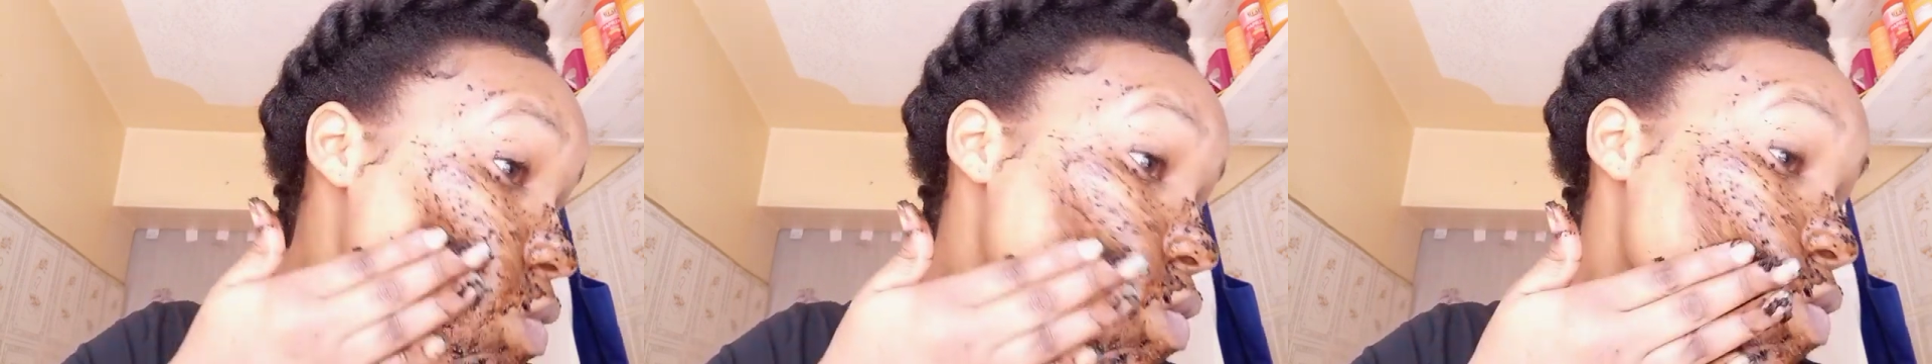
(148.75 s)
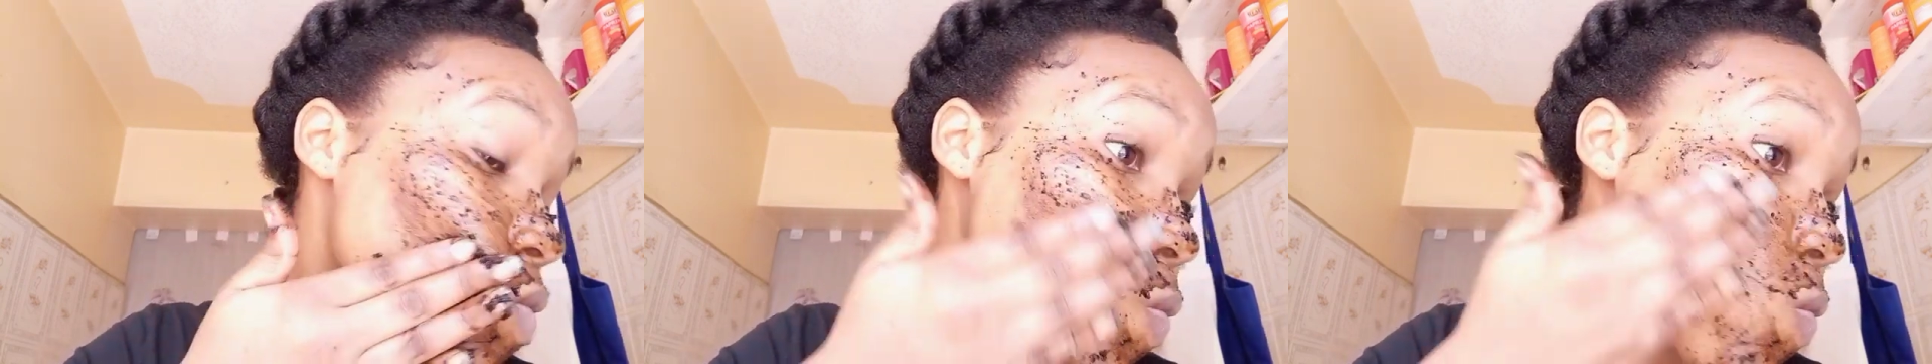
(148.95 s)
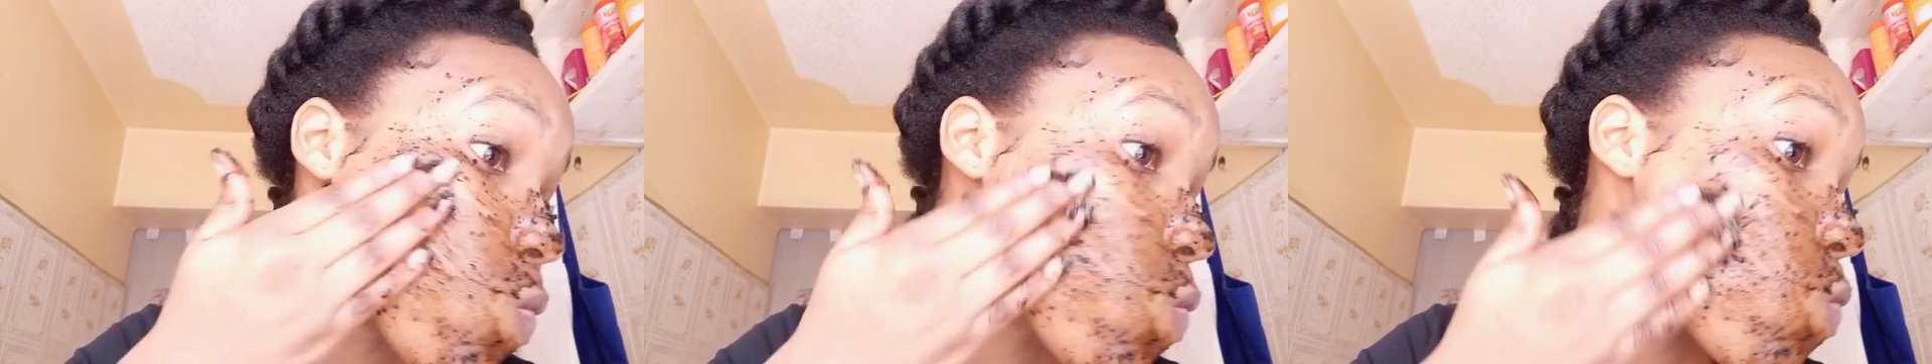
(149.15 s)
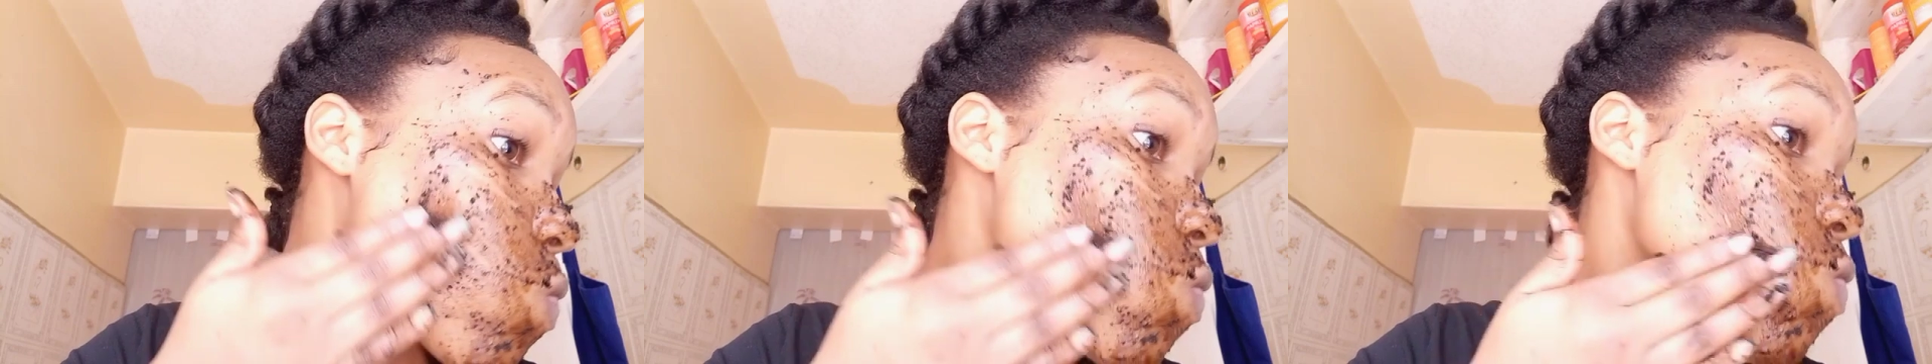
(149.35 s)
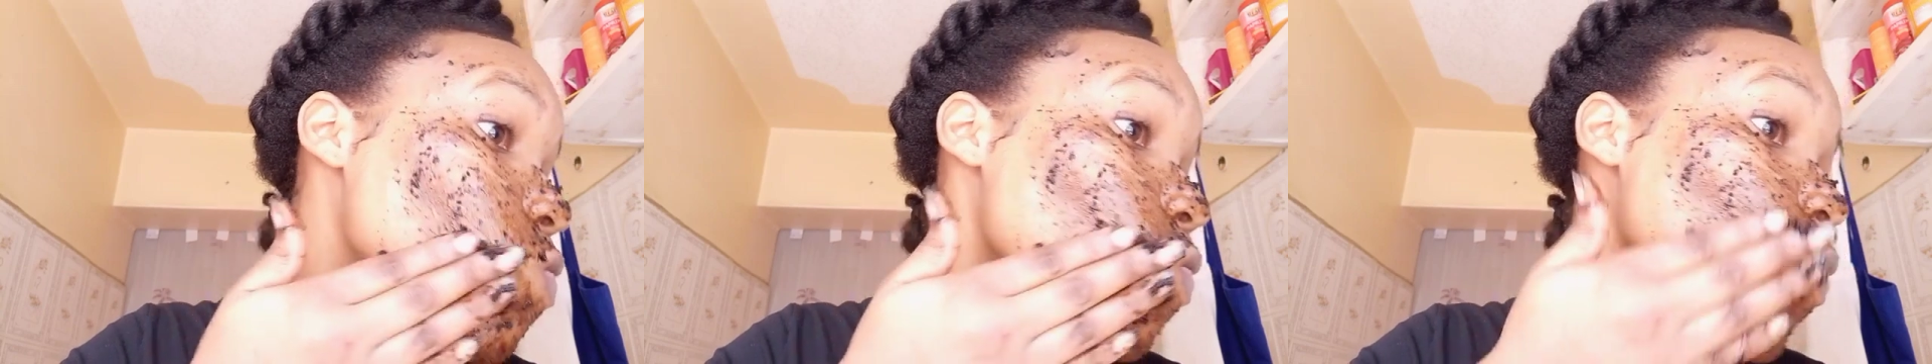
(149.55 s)
In a
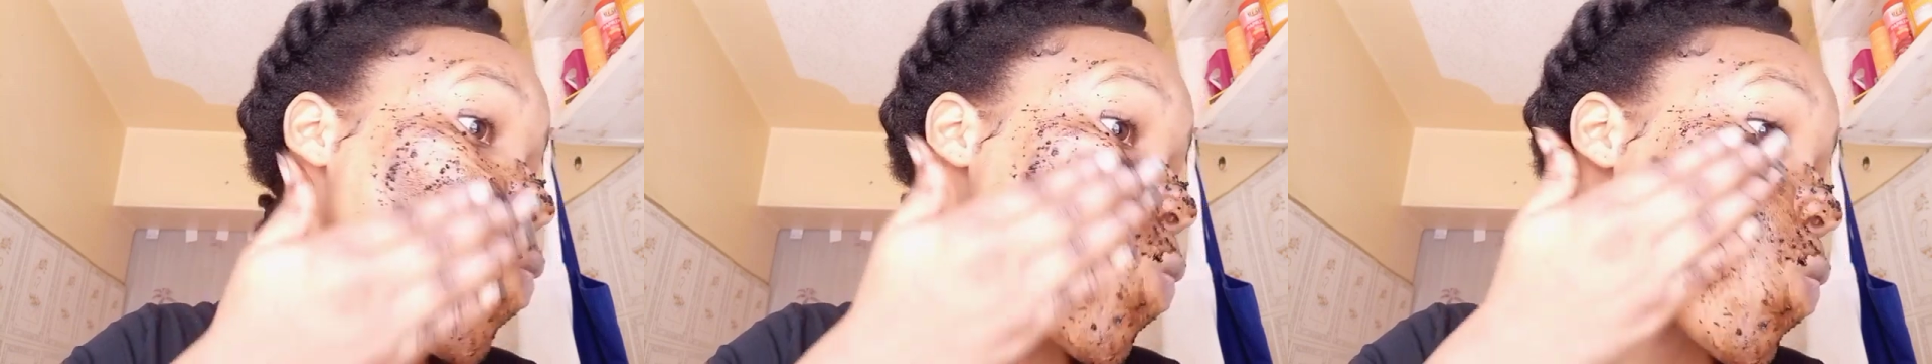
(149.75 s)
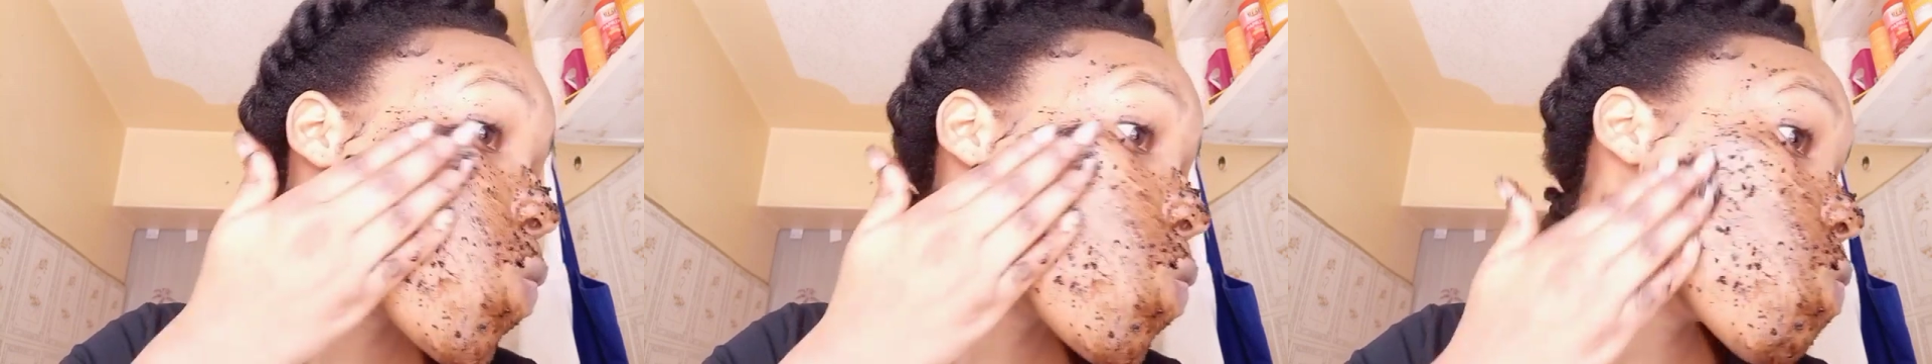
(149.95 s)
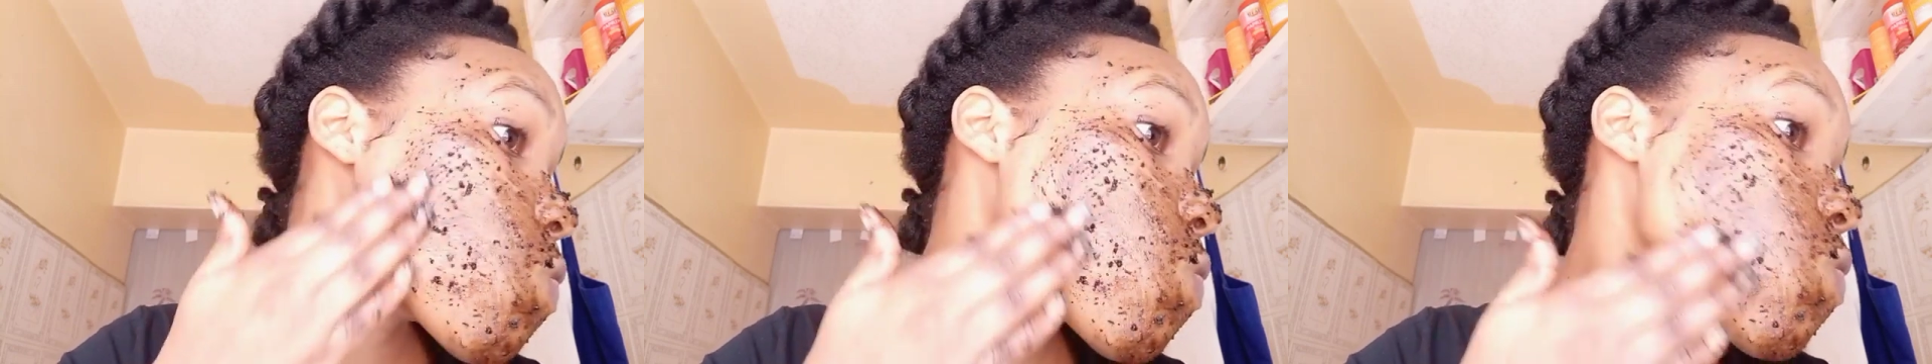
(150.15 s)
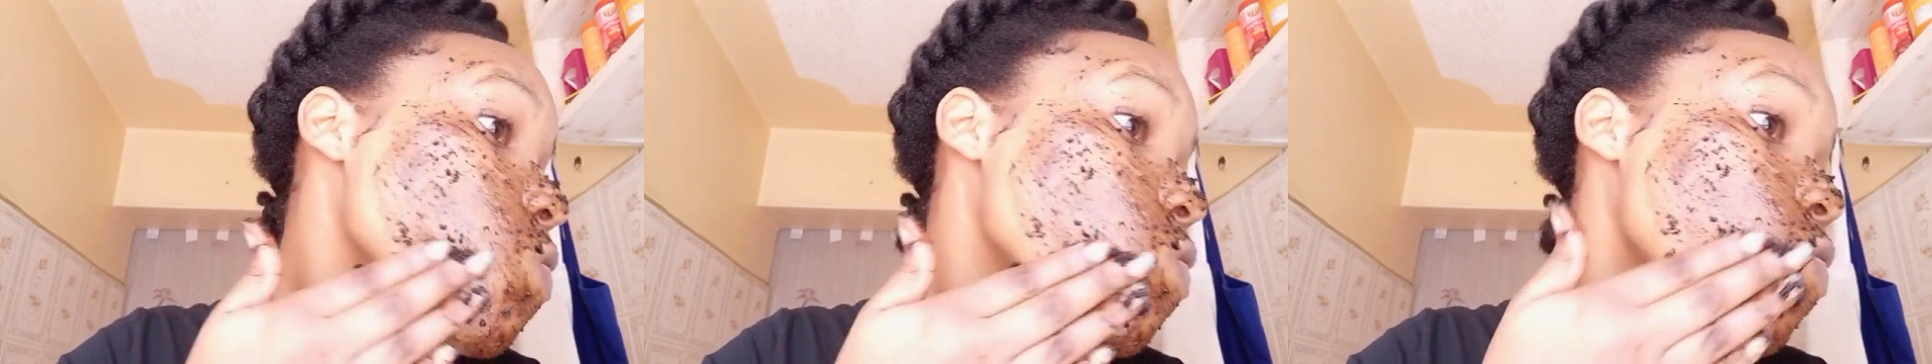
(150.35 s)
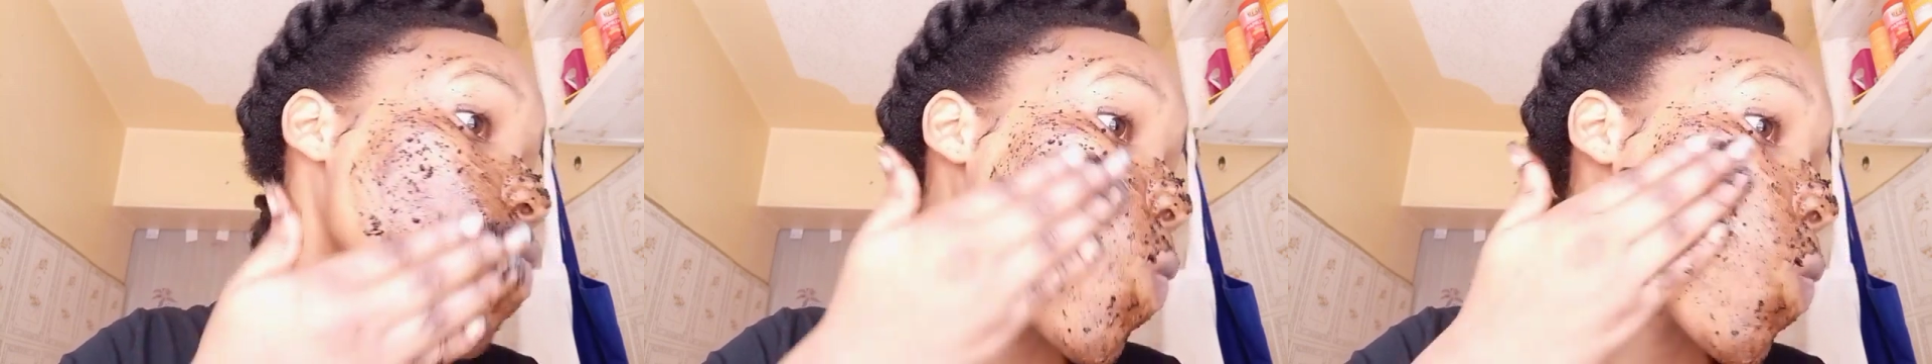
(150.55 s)
circular motion.
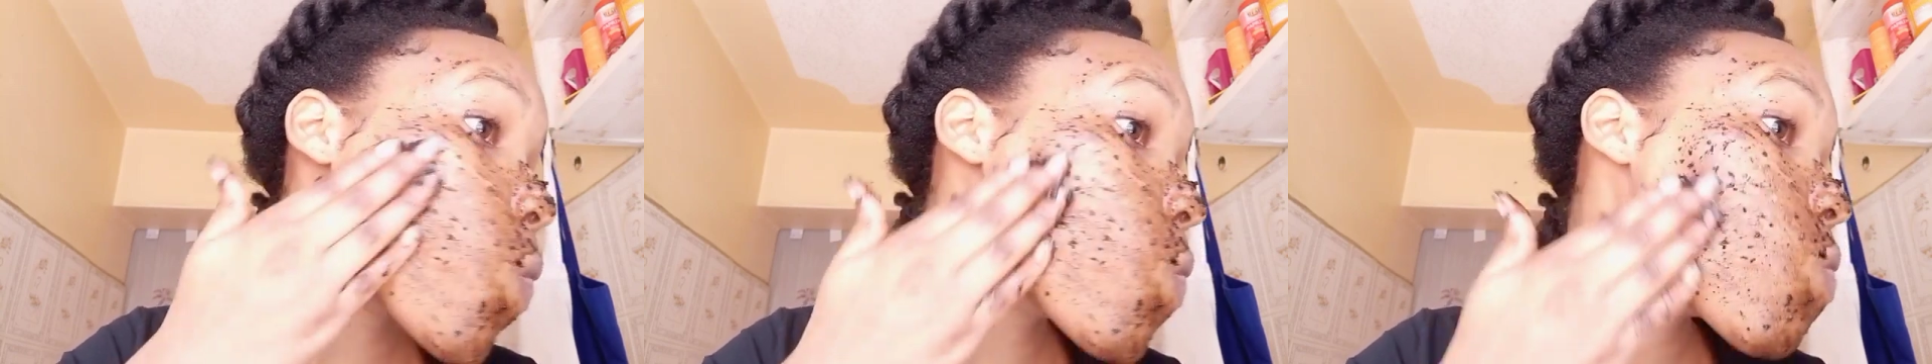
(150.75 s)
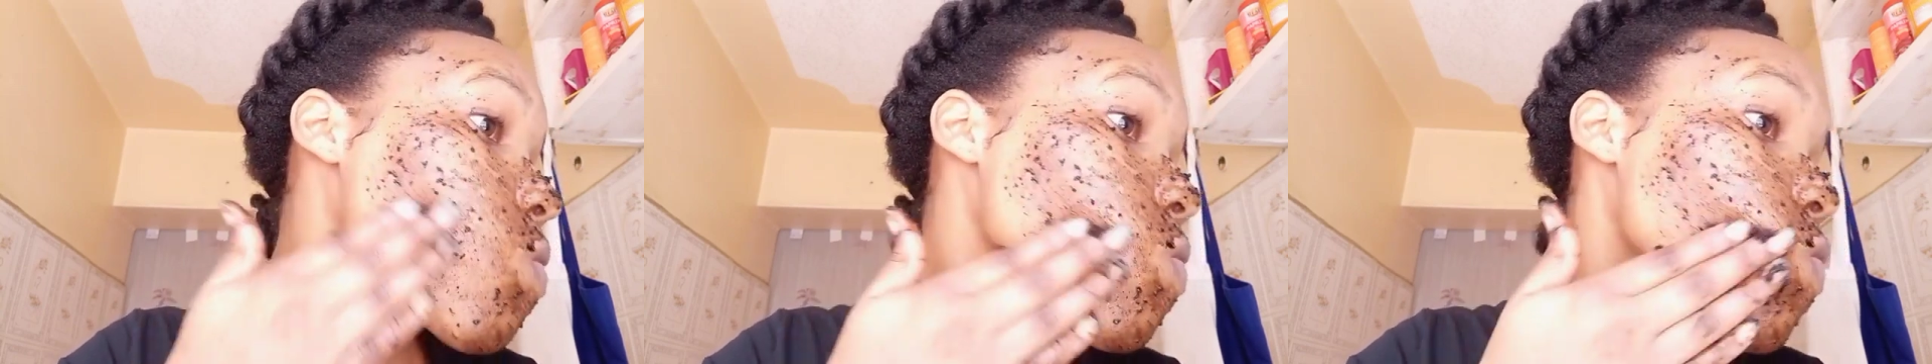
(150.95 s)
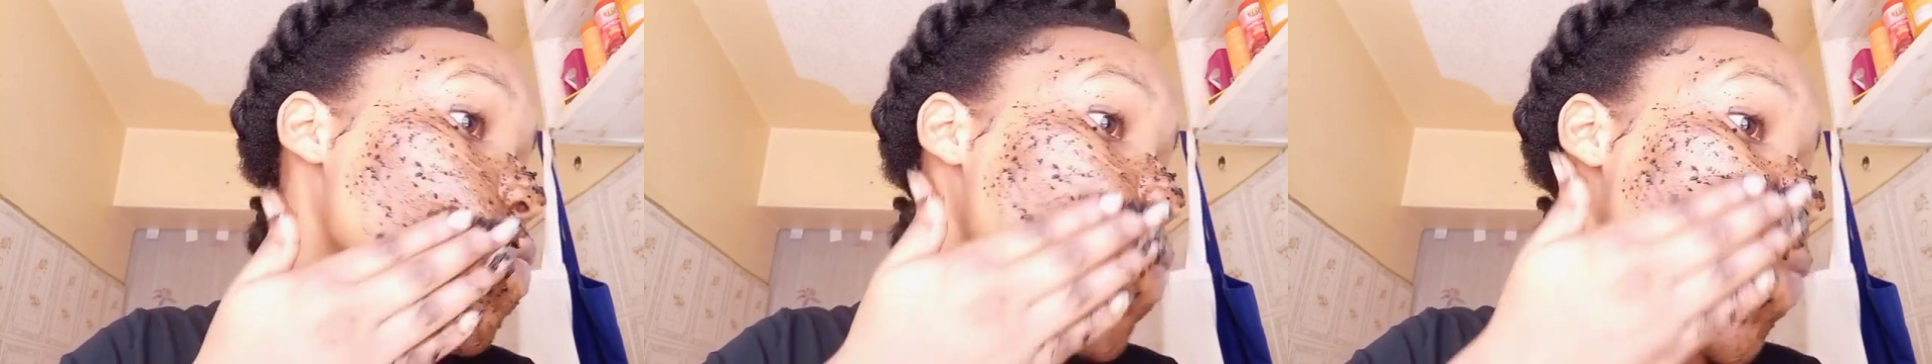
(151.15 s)
Just see,